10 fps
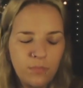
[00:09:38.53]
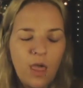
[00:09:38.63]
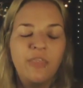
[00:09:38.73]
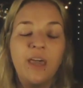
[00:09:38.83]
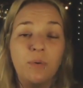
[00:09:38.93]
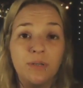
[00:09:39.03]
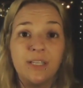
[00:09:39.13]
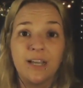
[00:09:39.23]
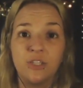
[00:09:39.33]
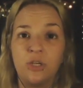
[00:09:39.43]
They will
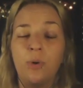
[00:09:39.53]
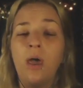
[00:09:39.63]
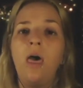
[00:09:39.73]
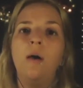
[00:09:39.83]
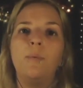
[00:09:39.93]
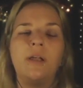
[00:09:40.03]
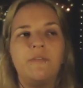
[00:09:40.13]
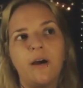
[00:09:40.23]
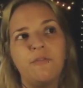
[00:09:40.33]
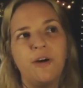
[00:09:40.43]
text you. But
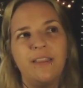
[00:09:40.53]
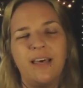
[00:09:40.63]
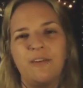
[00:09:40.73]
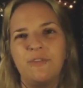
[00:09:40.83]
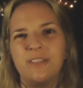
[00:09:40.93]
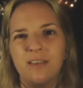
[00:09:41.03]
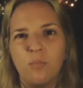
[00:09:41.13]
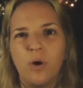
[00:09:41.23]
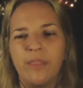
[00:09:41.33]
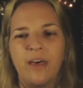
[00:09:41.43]
if I find that if it's
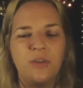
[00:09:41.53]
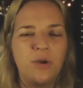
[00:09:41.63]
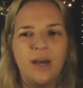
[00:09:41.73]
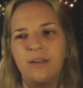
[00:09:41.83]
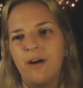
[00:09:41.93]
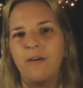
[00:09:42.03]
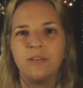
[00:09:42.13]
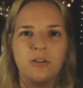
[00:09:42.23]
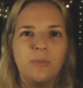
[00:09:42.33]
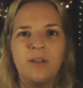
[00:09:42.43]
someone that you kind of have a
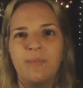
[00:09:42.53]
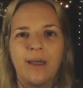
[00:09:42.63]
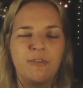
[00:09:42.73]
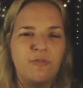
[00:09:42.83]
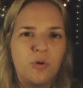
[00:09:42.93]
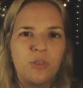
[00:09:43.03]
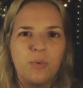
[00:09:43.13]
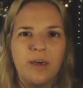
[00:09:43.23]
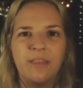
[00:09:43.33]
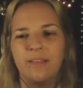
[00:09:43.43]
little bit of back and forth
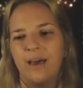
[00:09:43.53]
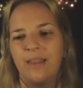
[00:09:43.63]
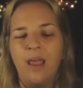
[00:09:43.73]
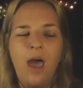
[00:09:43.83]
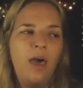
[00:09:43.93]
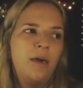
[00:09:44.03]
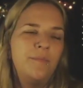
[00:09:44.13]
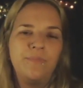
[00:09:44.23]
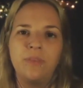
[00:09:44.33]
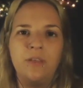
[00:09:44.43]
with, and that,
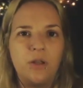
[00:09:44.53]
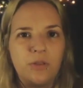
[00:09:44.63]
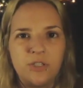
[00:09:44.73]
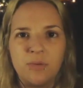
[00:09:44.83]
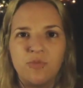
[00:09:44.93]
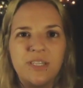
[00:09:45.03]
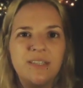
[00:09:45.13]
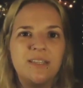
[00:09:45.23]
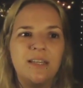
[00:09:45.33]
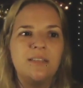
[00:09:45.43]
you know, there's some
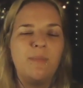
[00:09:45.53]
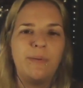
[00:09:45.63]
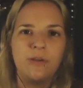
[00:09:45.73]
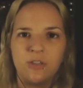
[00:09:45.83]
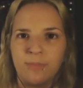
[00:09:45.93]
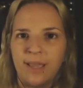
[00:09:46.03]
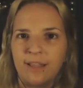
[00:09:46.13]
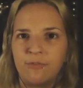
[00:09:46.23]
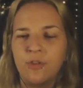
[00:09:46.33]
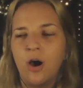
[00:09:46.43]
resistance, maybe there's some
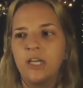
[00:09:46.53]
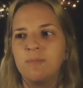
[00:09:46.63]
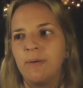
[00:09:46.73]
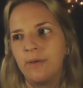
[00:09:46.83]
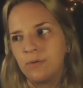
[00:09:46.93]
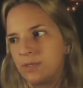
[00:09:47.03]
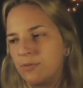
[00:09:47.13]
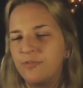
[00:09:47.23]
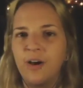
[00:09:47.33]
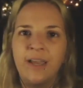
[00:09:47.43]
negative thoughts, maybe there was some
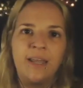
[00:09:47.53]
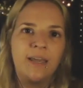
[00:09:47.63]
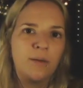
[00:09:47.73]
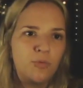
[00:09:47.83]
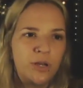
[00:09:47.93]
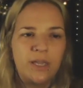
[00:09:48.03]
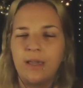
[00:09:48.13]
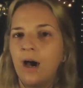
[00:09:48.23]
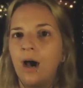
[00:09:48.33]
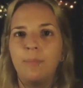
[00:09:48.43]
fighting,
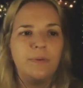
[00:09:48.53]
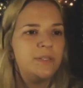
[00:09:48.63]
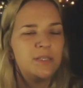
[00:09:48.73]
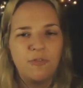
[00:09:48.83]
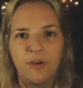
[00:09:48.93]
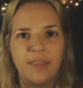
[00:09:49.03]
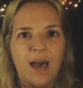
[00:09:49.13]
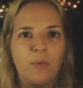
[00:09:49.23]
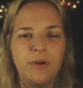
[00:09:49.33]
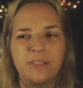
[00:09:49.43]
breaking up and stuff like
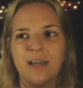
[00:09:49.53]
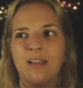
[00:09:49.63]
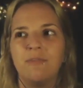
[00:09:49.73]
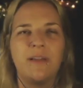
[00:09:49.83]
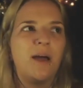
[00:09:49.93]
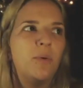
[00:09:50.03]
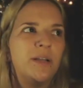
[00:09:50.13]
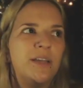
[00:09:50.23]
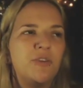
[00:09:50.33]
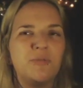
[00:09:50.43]
that, where it's kind of like, I
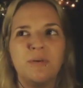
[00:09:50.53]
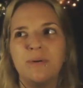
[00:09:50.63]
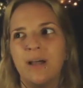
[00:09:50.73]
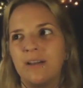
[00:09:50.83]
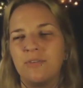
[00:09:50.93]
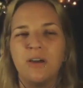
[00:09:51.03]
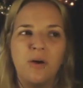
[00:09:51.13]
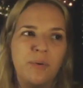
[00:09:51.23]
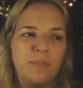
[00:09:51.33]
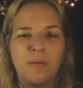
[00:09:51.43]
want to hear from them, but I don't
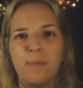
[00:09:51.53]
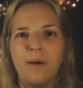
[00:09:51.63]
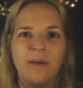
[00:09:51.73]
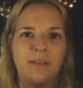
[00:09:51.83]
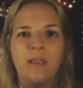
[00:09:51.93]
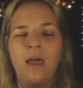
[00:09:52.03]
know, and blah, blah, blah, and